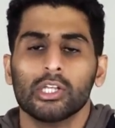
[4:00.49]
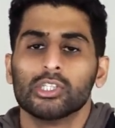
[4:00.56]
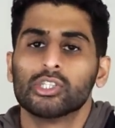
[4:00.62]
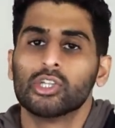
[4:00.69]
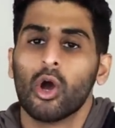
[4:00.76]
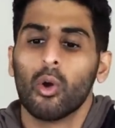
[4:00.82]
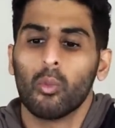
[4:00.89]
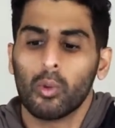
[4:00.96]

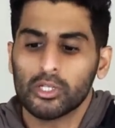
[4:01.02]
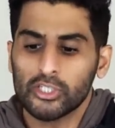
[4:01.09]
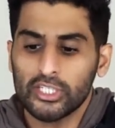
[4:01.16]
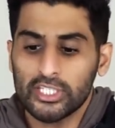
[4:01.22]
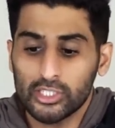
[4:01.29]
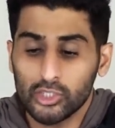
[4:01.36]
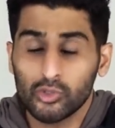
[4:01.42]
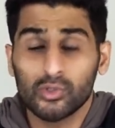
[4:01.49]
So what you
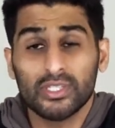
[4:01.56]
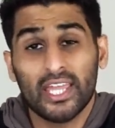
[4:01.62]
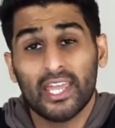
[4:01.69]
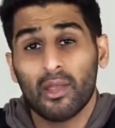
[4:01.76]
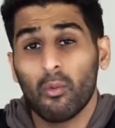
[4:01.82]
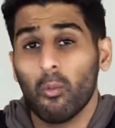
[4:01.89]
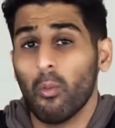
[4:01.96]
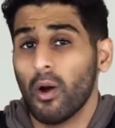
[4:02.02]
need to do is
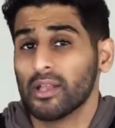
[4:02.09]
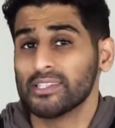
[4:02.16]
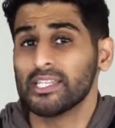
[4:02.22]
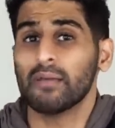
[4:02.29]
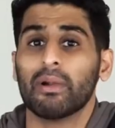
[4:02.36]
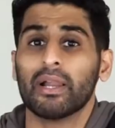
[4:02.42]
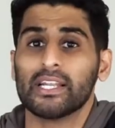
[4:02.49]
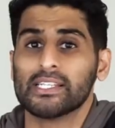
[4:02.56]
take it one
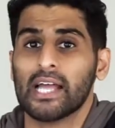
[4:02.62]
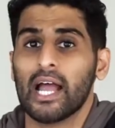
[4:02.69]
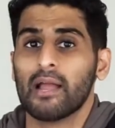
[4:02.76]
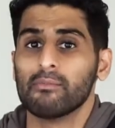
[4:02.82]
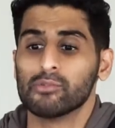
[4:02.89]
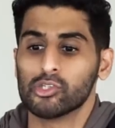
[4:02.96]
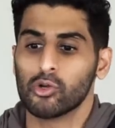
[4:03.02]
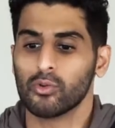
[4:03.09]
at a
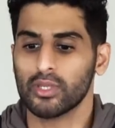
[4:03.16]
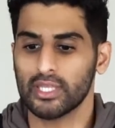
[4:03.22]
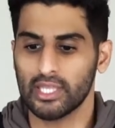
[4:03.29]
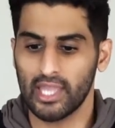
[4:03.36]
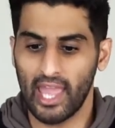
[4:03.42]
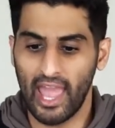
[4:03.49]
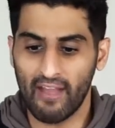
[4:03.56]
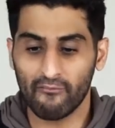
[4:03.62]
time. So
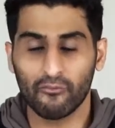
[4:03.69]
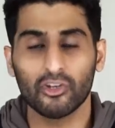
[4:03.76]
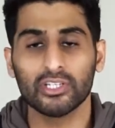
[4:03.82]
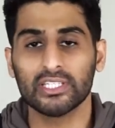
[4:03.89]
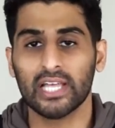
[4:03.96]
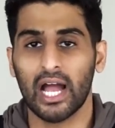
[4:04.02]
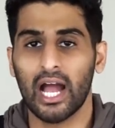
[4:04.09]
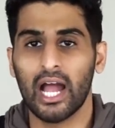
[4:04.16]
every
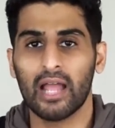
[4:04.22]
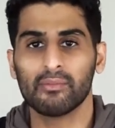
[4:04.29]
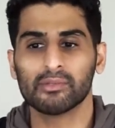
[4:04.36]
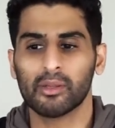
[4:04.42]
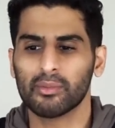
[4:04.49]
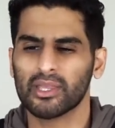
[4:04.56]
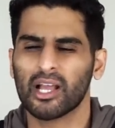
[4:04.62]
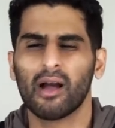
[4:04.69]
time
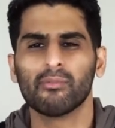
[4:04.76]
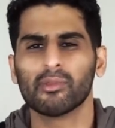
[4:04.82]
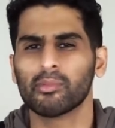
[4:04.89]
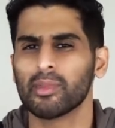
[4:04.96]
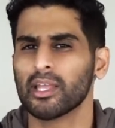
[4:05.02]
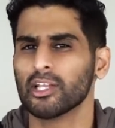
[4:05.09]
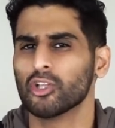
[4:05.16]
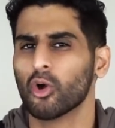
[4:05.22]
something comes
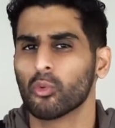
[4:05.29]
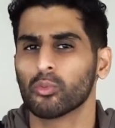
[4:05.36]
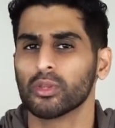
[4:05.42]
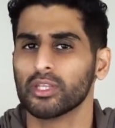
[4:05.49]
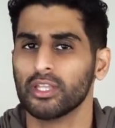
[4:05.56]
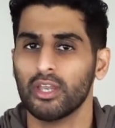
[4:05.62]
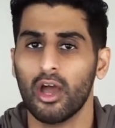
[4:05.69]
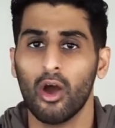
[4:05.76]
up that you don't
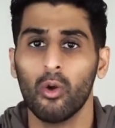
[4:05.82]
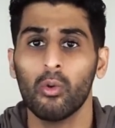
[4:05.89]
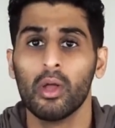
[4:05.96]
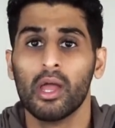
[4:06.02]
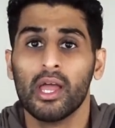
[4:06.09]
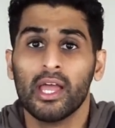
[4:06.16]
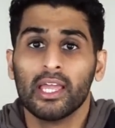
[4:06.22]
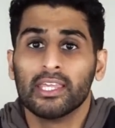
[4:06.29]
really know,
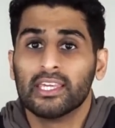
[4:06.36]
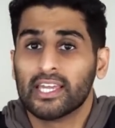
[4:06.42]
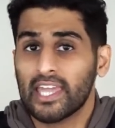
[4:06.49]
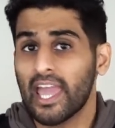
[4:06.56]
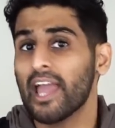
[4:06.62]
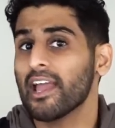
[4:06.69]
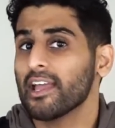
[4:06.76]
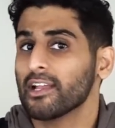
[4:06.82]
you
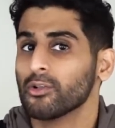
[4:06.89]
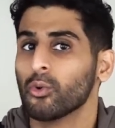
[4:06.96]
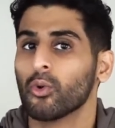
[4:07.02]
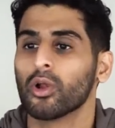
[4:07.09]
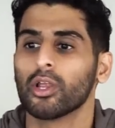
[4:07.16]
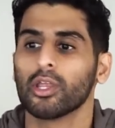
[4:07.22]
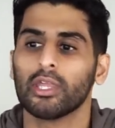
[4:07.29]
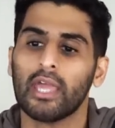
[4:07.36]
can't
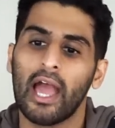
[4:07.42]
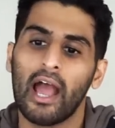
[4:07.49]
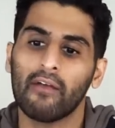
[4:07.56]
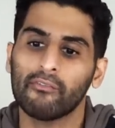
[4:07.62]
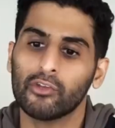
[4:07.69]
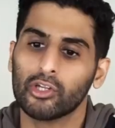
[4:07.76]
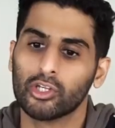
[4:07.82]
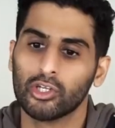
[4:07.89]
ignore it. You
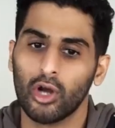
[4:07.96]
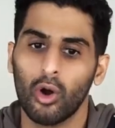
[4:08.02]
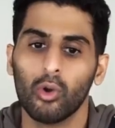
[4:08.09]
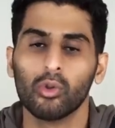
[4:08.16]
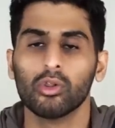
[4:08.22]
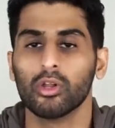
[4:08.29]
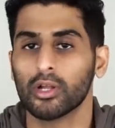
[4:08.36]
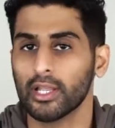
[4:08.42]
have to
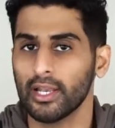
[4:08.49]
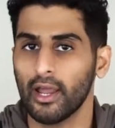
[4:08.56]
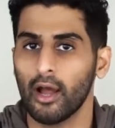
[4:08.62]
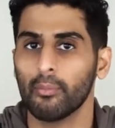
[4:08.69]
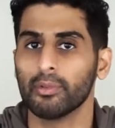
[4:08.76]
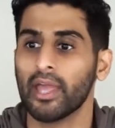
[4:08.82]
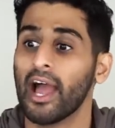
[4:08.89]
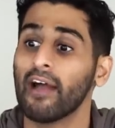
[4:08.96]
go look it
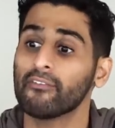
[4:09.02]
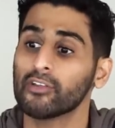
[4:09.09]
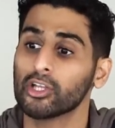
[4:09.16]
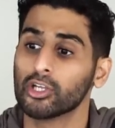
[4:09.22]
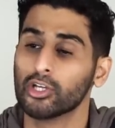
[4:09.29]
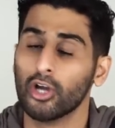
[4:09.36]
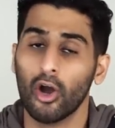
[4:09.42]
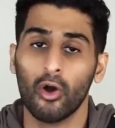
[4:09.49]
up. You have to
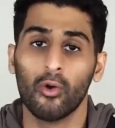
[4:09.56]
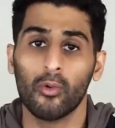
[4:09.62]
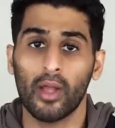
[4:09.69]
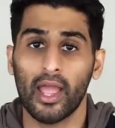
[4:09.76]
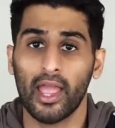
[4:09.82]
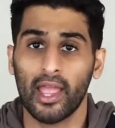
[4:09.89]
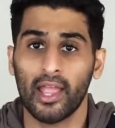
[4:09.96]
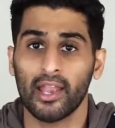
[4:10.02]
go
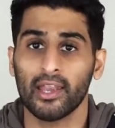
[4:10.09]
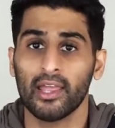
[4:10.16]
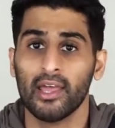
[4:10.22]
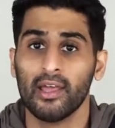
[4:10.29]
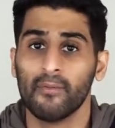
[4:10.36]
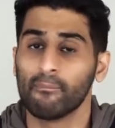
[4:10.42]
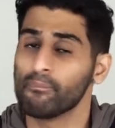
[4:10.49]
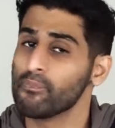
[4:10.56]
and
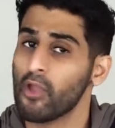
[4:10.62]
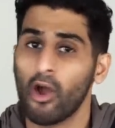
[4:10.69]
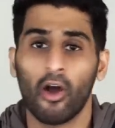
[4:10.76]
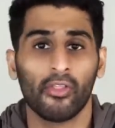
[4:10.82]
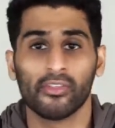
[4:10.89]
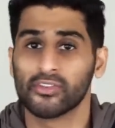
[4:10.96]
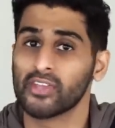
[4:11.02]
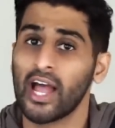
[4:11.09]

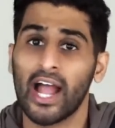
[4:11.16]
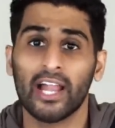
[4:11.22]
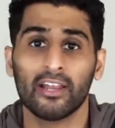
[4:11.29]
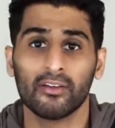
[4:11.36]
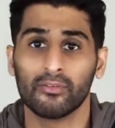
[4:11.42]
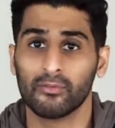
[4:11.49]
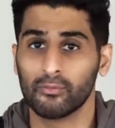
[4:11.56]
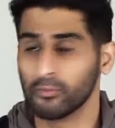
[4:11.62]
on the side
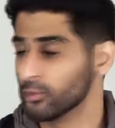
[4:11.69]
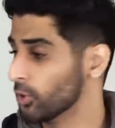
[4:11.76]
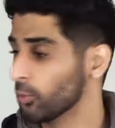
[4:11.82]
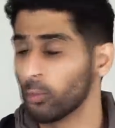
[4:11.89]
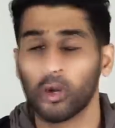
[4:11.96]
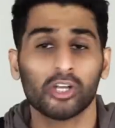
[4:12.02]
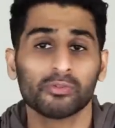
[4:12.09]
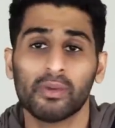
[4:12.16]
of your
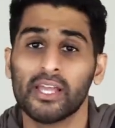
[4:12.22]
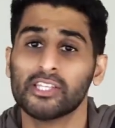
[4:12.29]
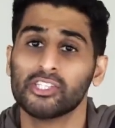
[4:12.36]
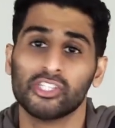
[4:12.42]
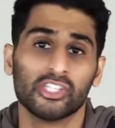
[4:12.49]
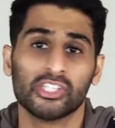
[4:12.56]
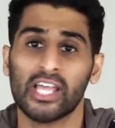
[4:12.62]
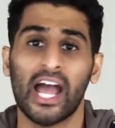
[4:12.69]
workspace,
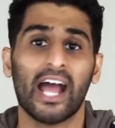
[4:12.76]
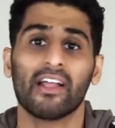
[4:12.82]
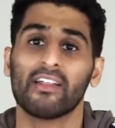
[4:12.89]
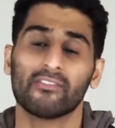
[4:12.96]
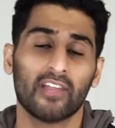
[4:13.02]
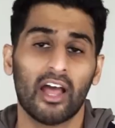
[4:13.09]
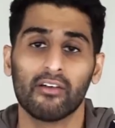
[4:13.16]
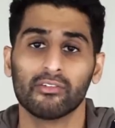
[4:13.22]
you just
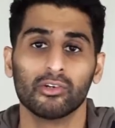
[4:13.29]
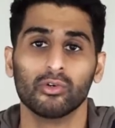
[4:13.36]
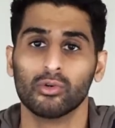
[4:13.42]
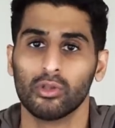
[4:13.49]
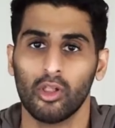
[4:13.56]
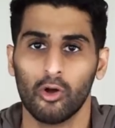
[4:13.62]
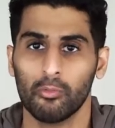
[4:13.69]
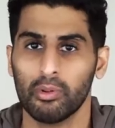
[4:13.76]
have to have
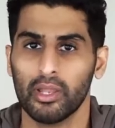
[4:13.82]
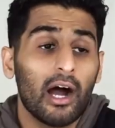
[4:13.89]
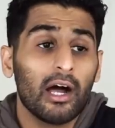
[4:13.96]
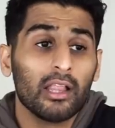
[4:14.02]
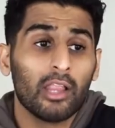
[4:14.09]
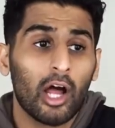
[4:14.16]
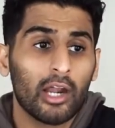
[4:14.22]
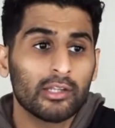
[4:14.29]
Google open.
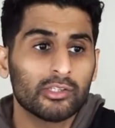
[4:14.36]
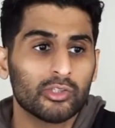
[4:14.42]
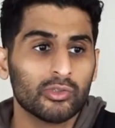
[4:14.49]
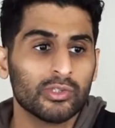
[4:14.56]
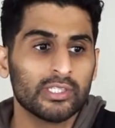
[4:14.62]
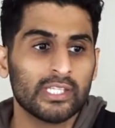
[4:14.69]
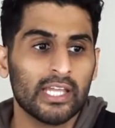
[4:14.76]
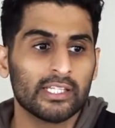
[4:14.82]
A lot of
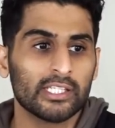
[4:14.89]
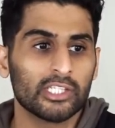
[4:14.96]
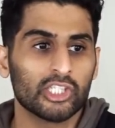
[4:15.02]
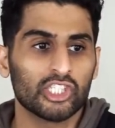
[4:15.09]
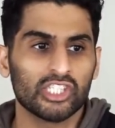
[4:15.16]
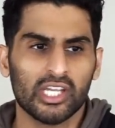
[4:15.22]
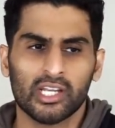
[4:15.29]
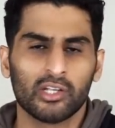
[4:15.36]
students tend to
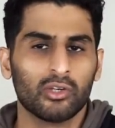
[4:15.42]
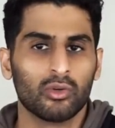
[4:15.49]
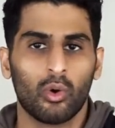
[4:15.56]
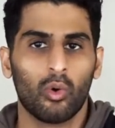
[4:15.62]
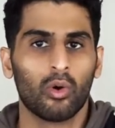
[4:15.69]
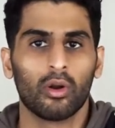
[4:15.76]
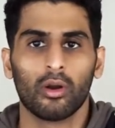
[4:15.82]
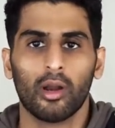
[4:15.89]
just
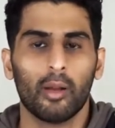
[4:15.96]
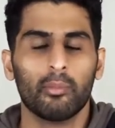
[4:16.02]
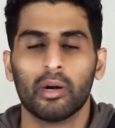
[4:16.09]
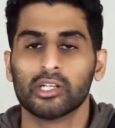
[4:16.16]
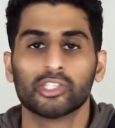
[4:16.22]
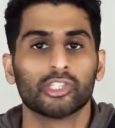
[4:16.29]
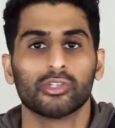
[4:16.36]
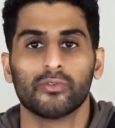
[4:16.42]
ignore a
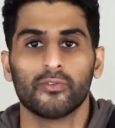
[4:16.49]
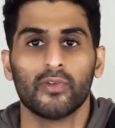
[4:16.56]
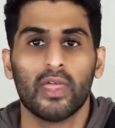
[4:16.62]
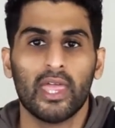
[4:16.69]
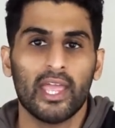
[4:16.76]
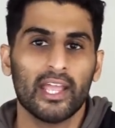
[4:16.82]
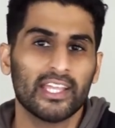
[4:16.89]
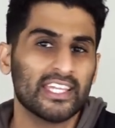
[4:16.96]
bunch of
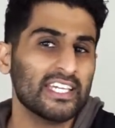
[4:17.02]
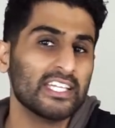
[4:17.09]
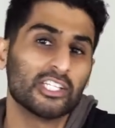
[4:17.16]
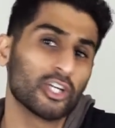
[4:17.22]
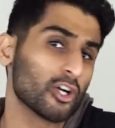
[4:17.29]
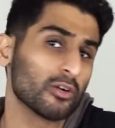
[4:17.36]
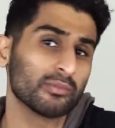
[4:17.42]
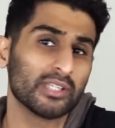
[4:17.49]
key
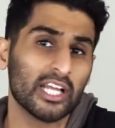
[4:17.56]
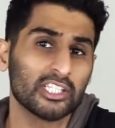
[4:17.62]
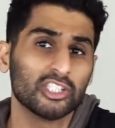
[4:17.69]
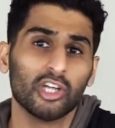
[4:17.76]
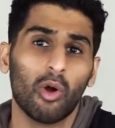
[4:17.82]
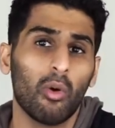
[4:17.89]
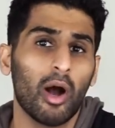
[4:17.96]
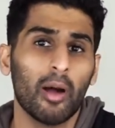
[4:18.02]
terms that
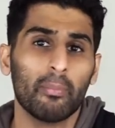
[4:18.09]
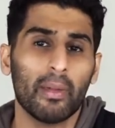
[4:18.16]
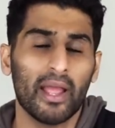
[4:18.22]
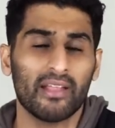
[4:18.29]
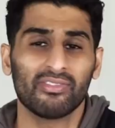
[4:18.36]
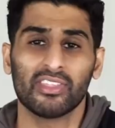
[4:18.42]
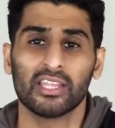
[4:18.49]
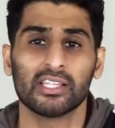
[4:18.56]
show up
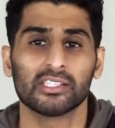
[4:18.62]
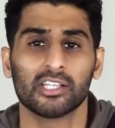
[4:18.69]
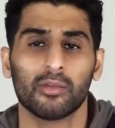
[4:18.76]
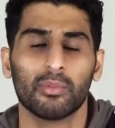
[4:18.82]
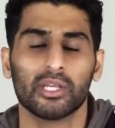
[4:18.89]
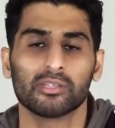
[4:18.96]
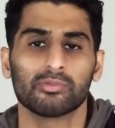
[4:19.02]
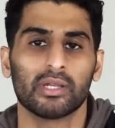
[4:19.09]
and think it's gonna
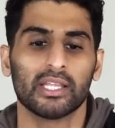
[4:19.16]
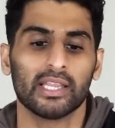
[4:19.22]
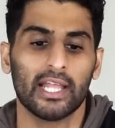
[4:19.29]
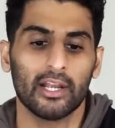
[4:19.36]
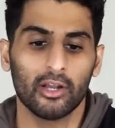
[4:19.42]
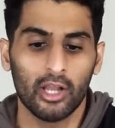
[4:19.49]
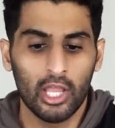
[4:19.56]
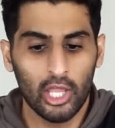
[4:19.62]
be explained
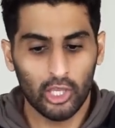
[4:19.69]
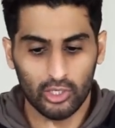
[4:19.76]
later.